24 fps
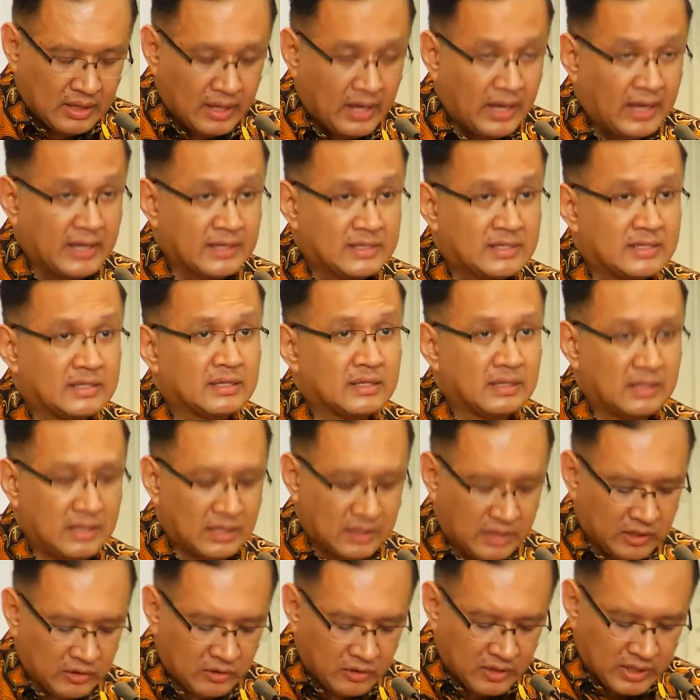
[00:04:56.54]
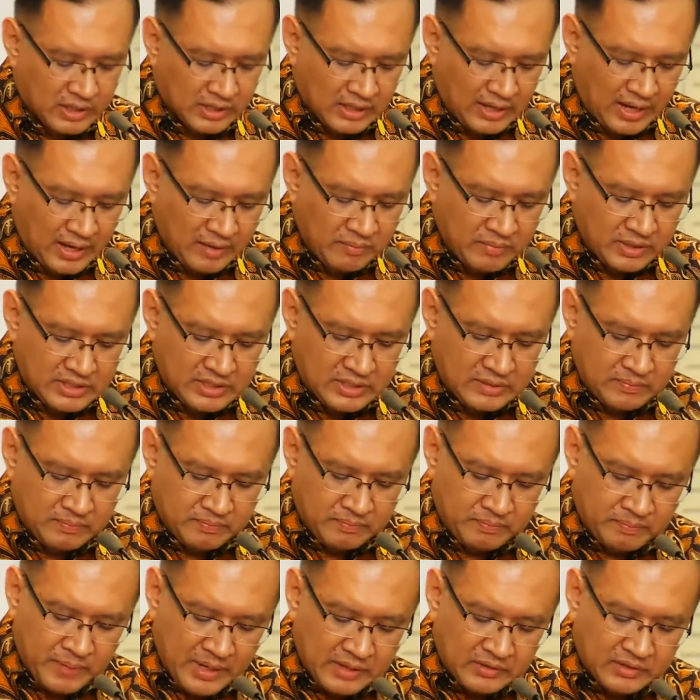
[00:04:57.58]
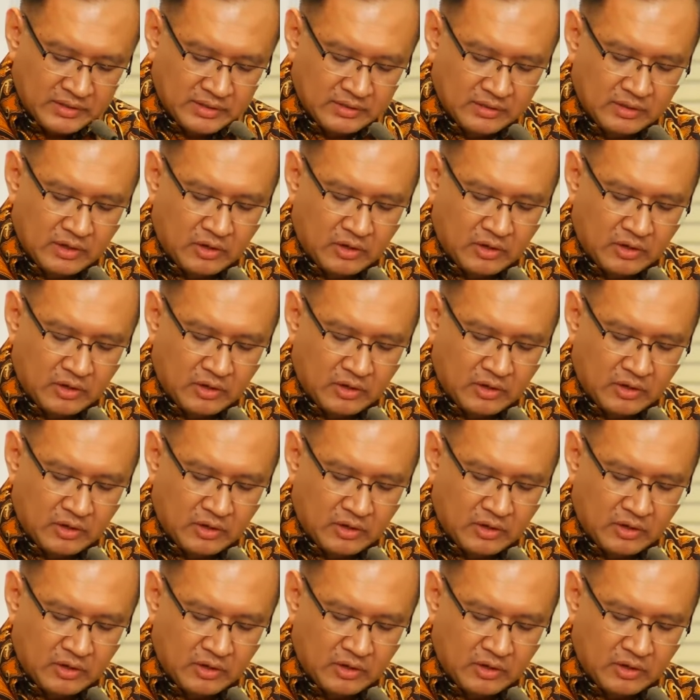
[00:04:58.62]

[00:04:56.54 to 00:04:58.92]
As irregular climate pattern